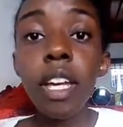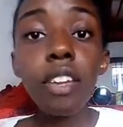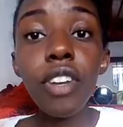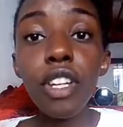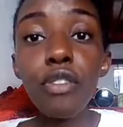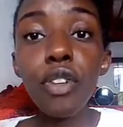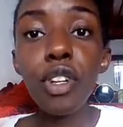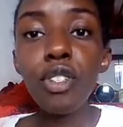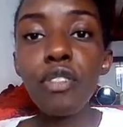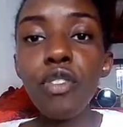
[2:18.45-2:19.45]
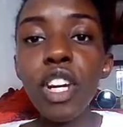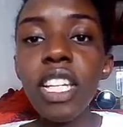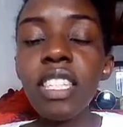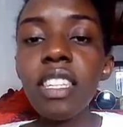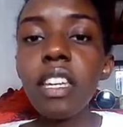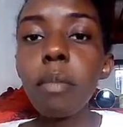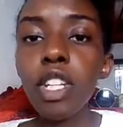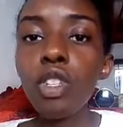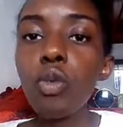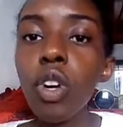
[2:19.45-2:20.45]
Even if you're not of oily skin
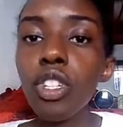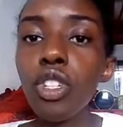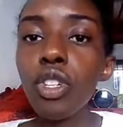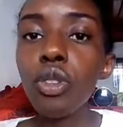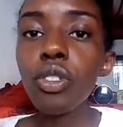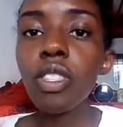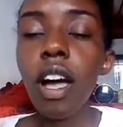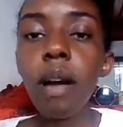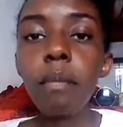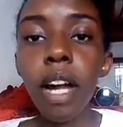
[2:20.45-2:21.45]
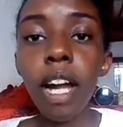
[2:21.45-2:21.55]
but you want to use a